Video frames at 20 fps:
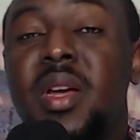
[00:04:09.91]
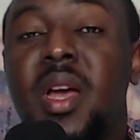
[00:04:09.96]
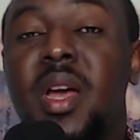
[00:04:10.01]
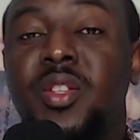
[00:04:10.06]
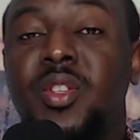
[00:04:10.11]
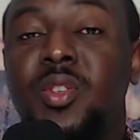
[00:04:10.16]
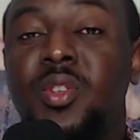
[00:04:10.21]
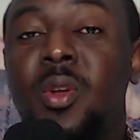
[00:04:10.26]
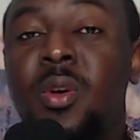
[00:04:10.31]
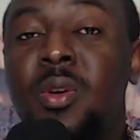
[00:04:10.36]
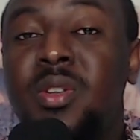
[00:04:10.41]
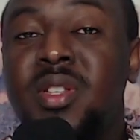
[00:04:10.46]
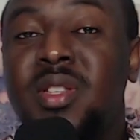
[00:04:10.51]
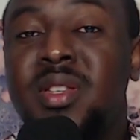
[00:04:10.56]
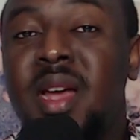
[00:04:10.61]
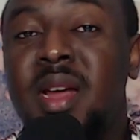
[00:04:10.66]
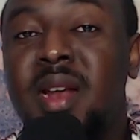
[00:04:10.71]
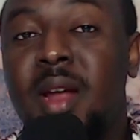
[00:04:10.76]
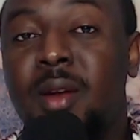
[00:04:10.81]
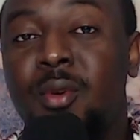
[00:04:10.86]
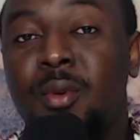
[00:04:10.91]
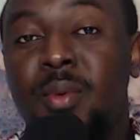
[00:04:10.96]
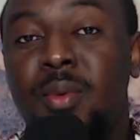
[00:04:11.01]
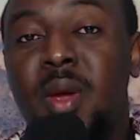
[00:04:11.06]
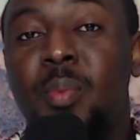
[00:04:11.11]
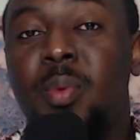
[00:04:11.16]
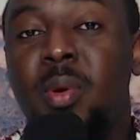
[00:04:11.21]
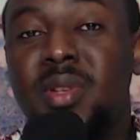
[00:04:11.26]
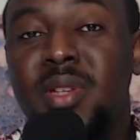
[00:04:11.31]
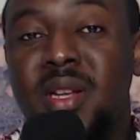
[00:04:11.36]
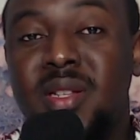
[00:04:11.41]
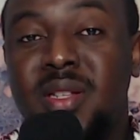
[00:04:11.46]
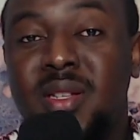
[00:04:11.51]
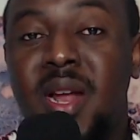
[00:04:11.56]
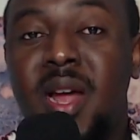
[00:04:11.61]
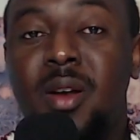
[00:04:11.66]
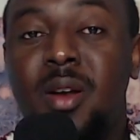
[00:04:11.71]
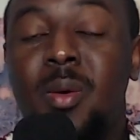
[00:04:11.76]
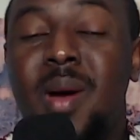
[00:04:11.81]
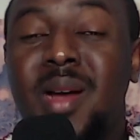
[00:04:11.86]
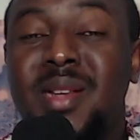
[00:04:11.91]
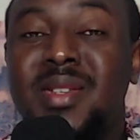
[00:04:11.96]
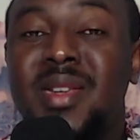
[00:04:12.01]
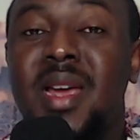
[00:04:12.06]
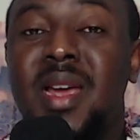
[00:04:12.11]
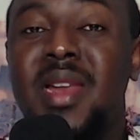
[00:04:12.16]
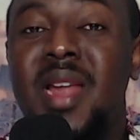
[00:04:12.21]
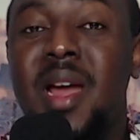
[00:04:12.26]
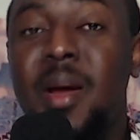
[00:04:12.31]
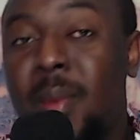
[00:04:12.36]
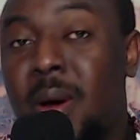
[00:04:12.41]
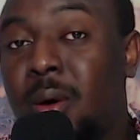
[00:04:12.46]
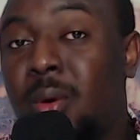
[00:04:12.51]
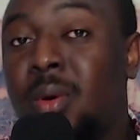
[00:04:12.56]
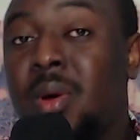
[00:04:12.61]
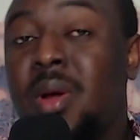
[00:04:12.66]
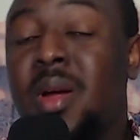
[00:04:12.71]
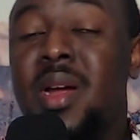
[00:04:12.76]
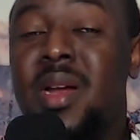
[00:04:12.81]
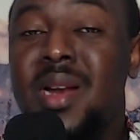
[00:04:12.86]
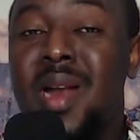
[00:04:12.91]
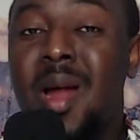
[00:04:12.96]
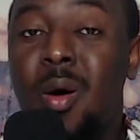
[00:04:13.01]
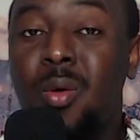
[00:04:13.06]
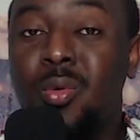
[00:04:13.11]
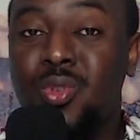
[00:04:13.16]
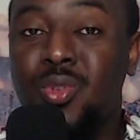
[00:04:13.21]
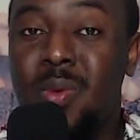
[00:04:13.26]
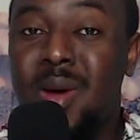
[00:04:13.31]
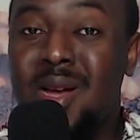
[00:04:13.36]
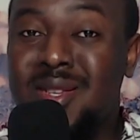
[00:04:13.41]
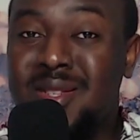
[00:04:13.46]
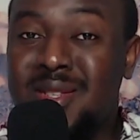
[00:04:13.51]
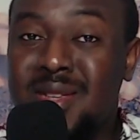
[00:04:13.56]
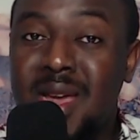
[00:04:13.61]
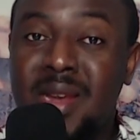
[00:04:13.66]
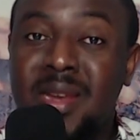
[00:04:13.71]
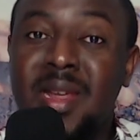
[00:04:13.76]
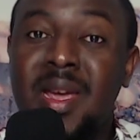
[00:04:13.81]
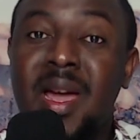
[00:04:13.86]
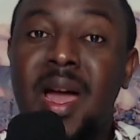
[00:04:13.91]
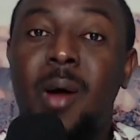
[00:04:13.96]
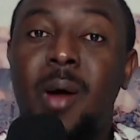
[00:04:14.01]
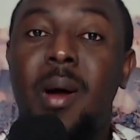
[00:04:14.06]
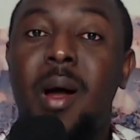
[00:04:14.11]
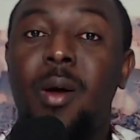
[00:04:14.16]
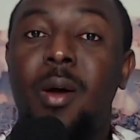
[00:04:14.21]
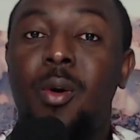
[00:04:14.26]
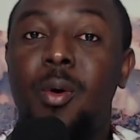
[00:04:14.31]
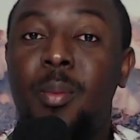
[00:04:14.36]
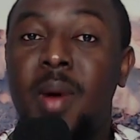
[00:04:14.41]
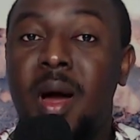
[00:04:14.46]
Into logo design and we projects now no assigning amount now also assigning aqua